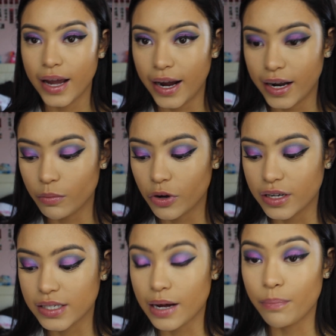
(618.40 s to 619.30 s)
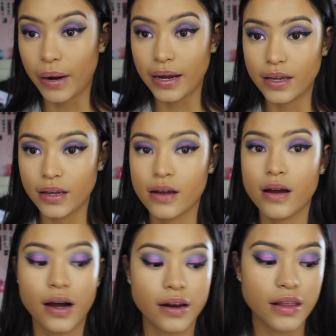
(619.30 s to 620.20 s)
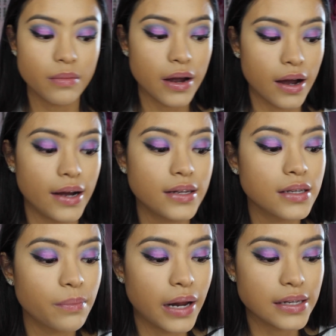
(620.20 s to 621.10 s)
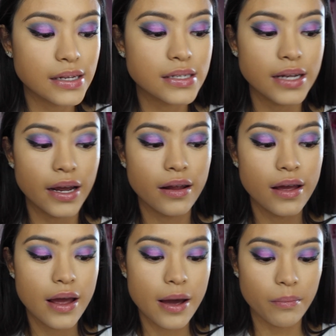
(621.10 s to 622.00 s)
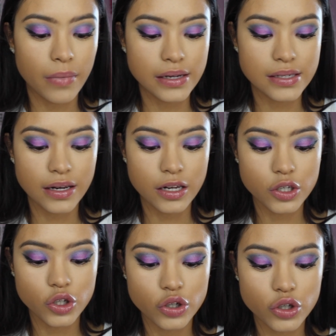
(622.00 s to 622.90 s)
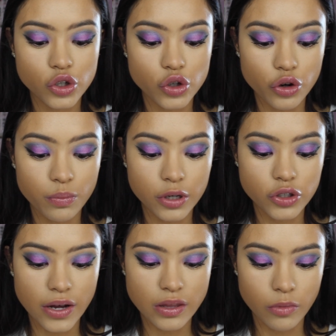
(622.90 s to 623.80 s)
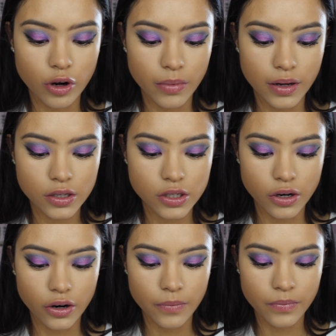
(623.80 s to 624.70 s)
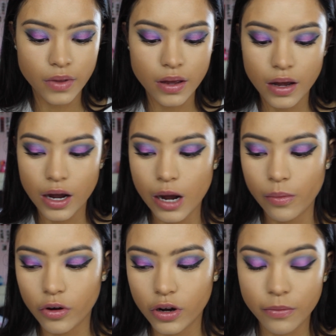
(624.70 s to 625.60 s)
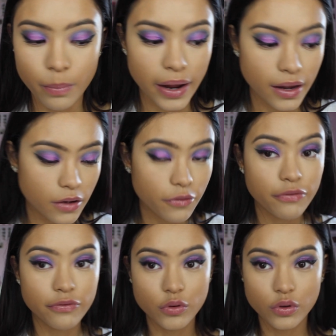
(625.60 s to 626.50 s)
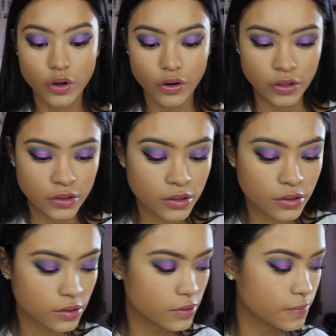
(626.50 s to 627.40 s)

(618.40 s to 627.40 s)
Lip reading: and I'm gonna start baking underneath my eyes. But as I said, my skin is super dry at the moment, so I'm not gonna bake full on.